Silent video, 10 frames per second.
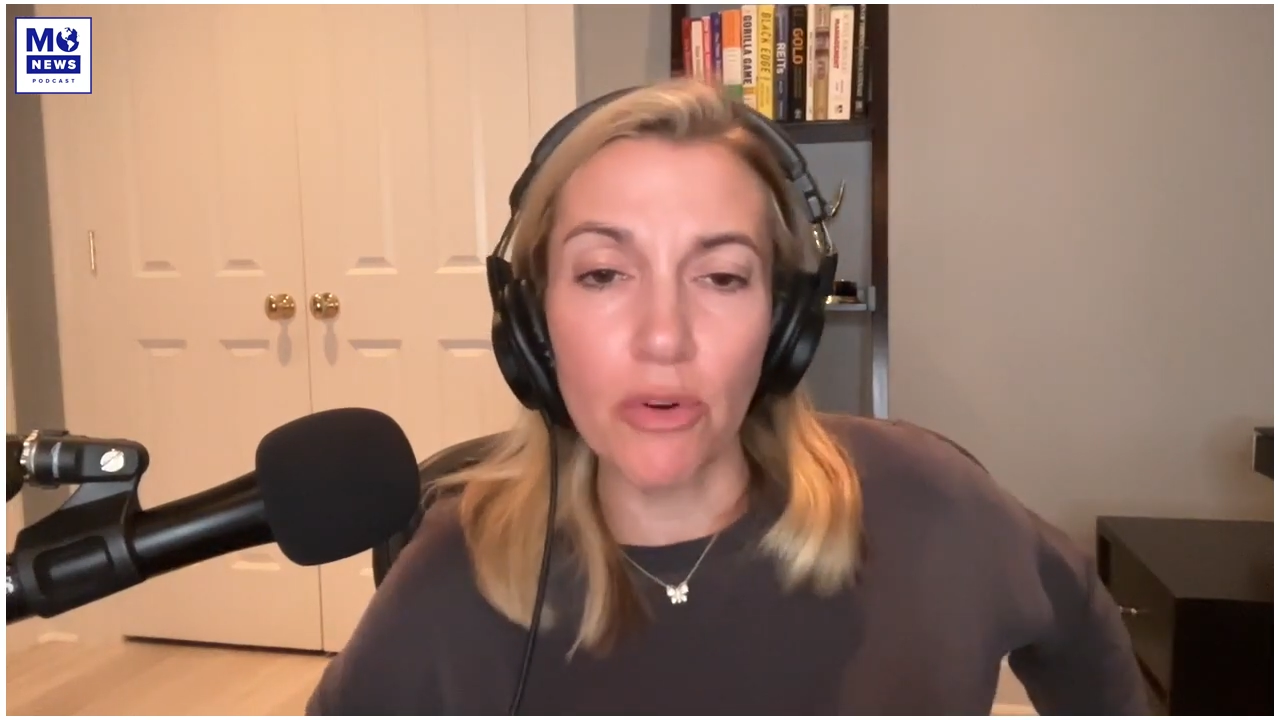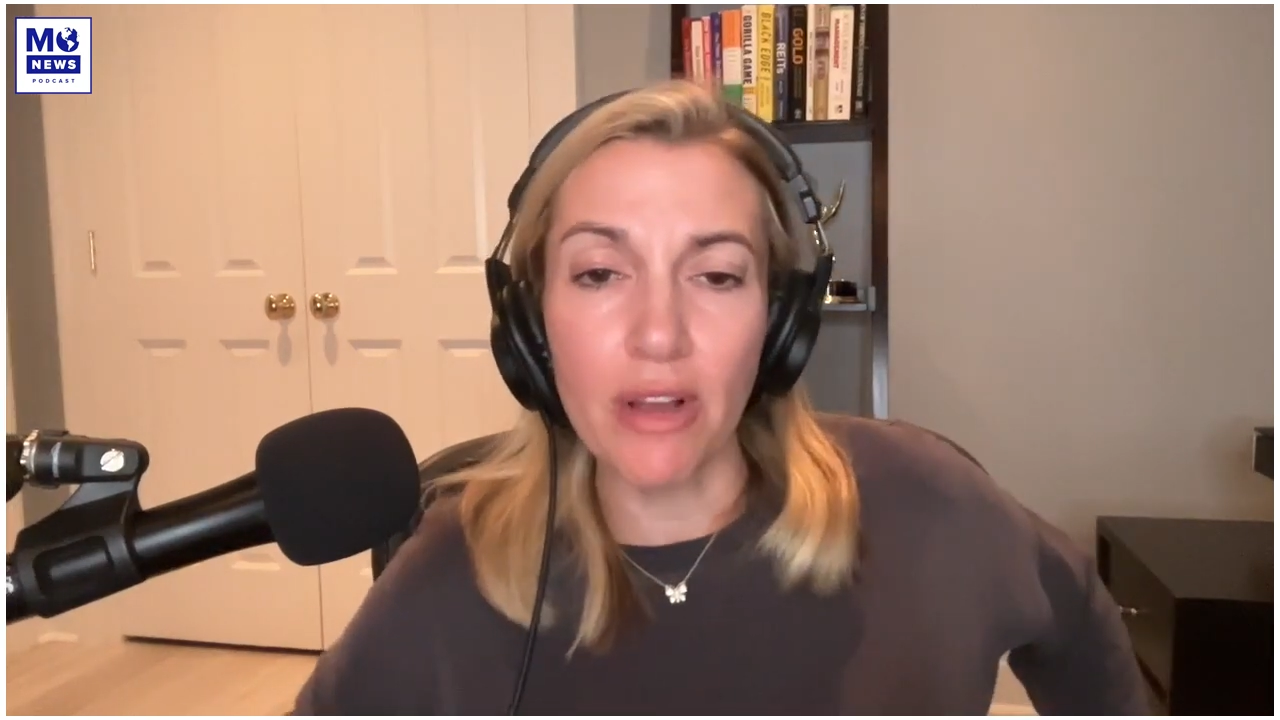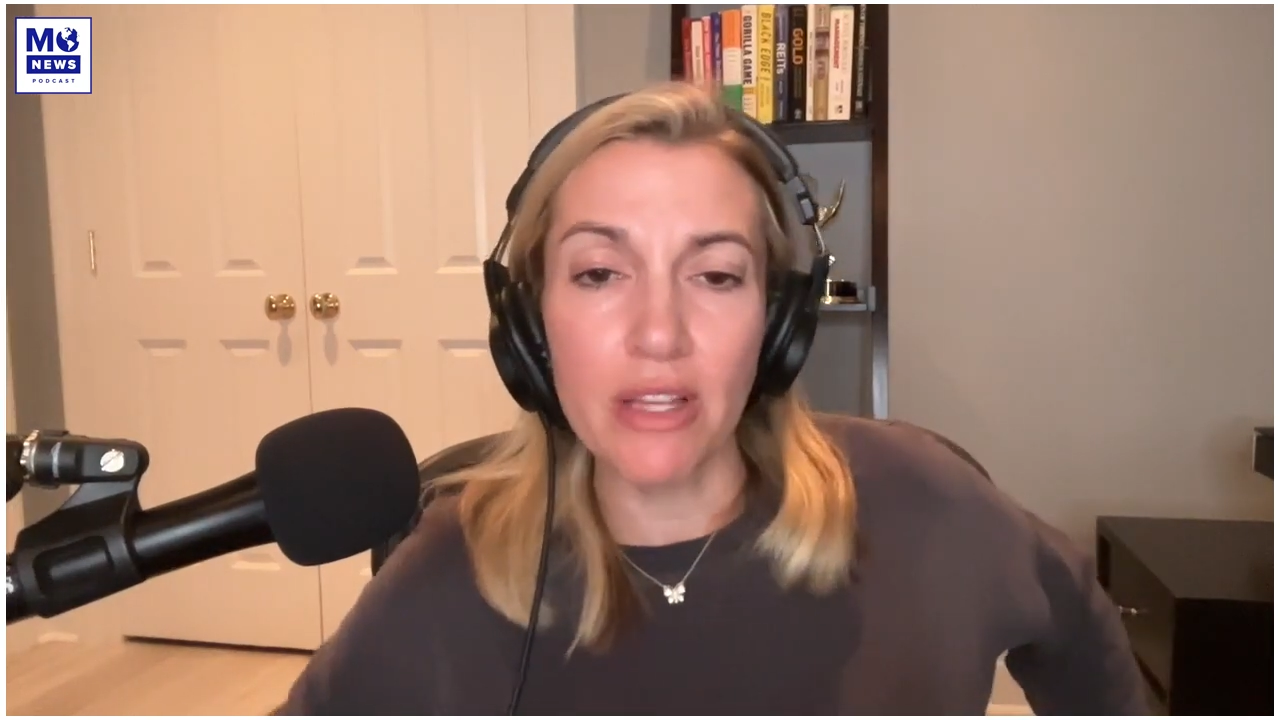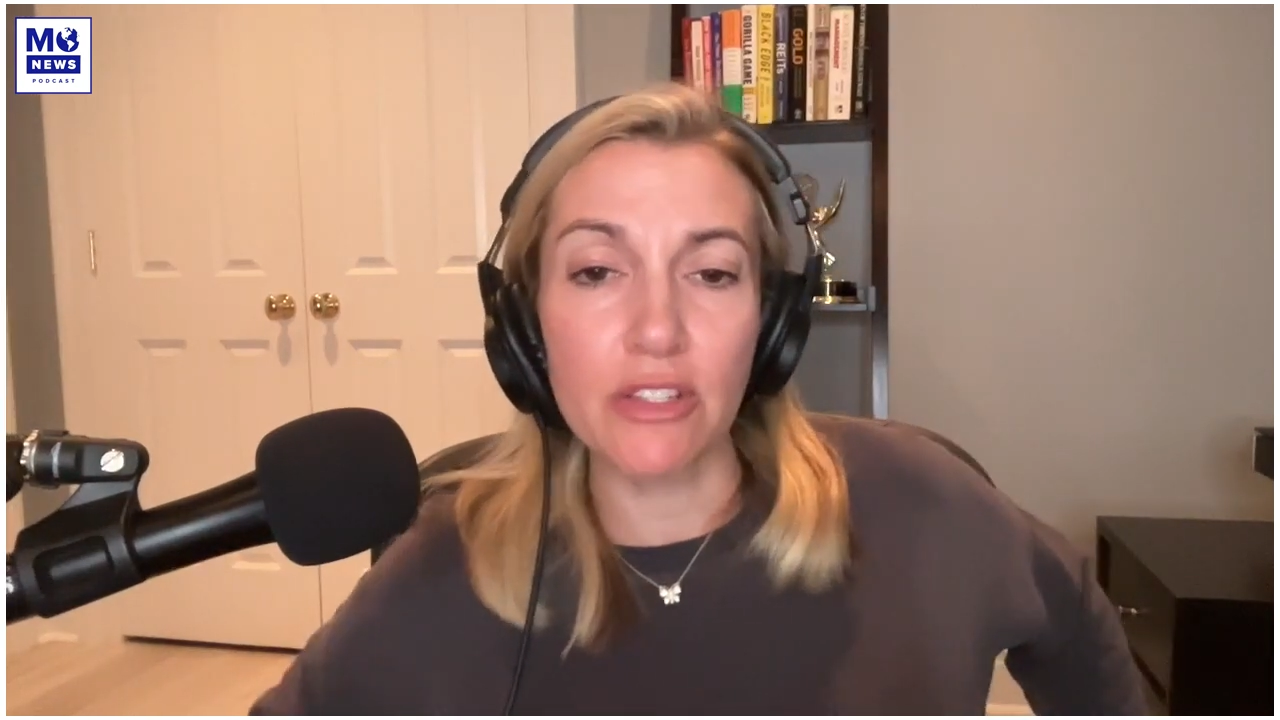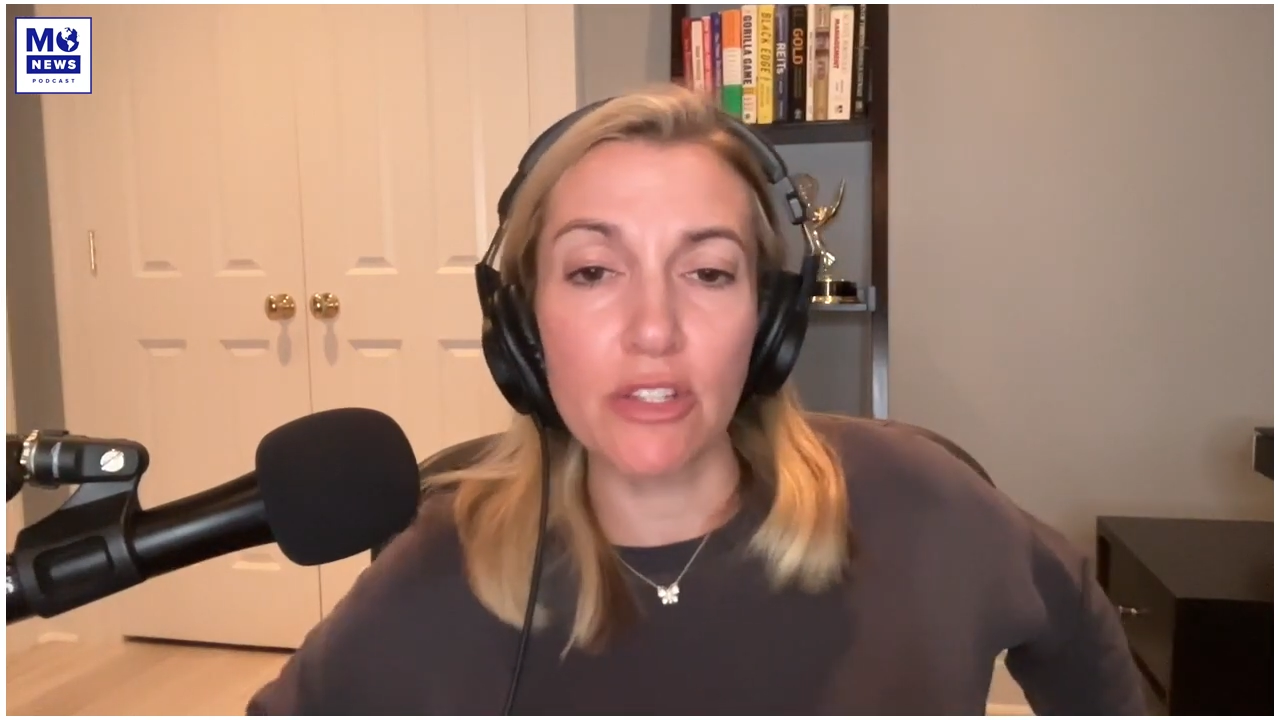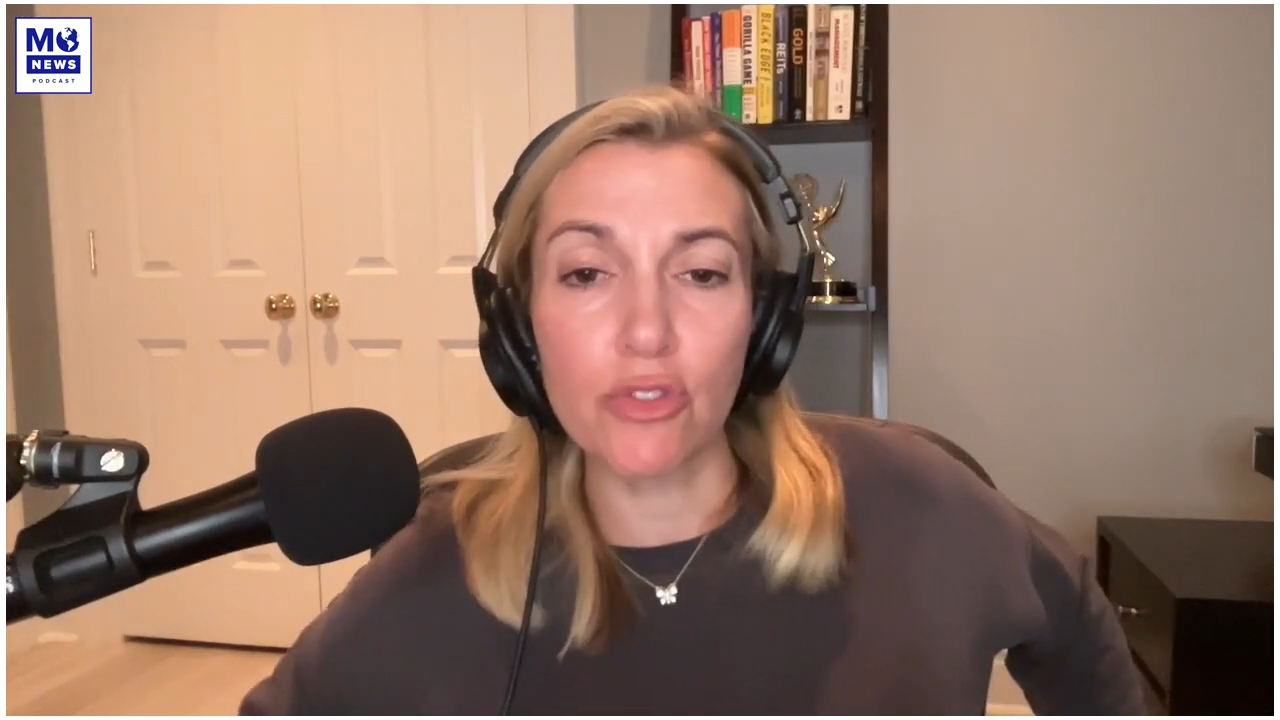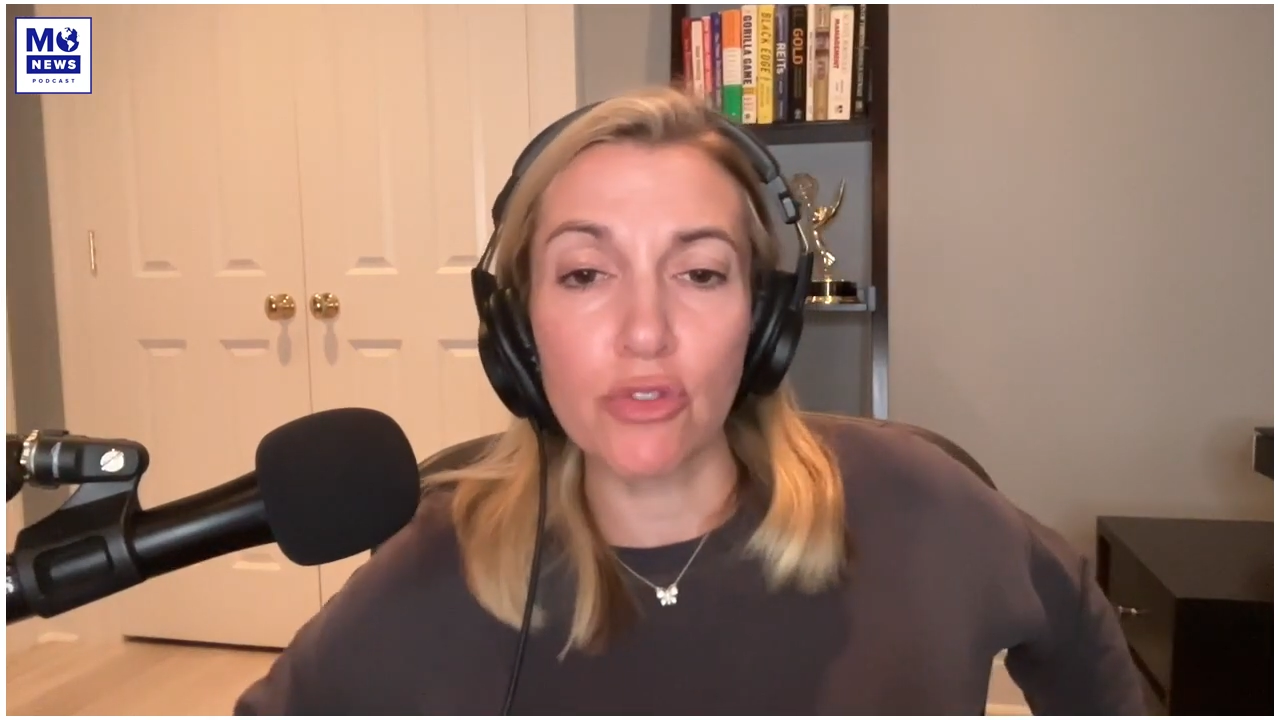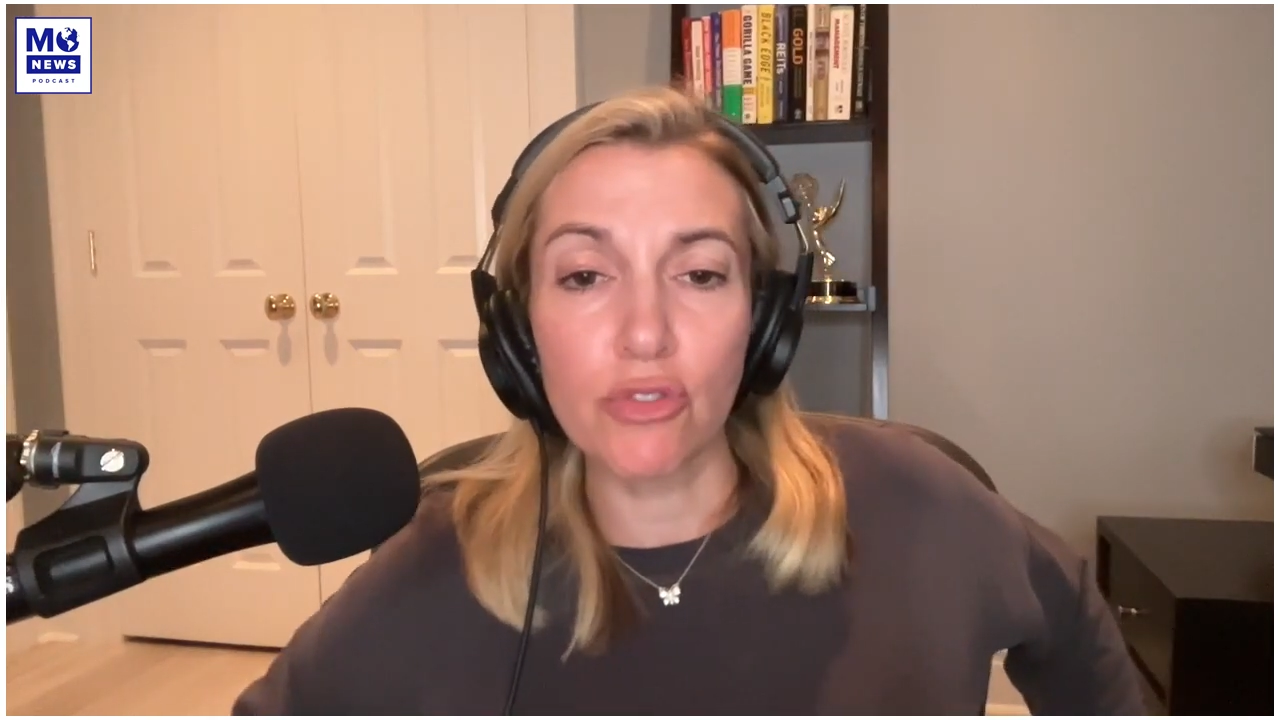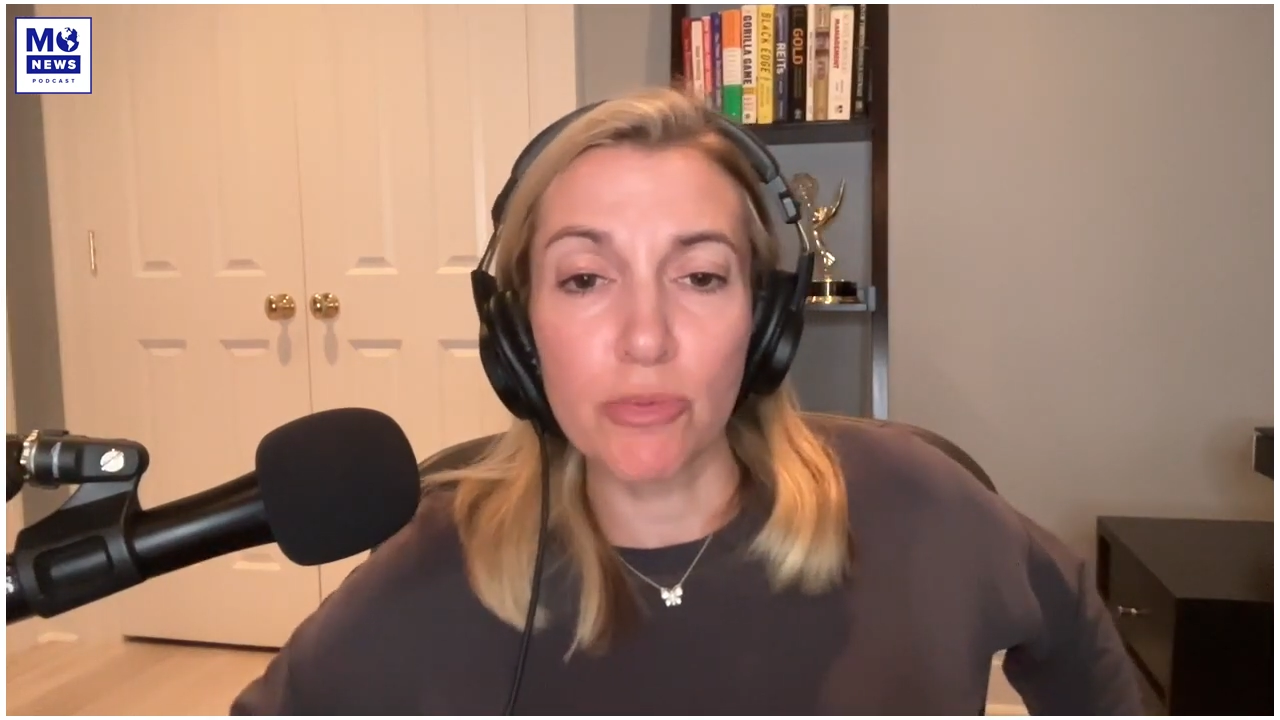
arrested 2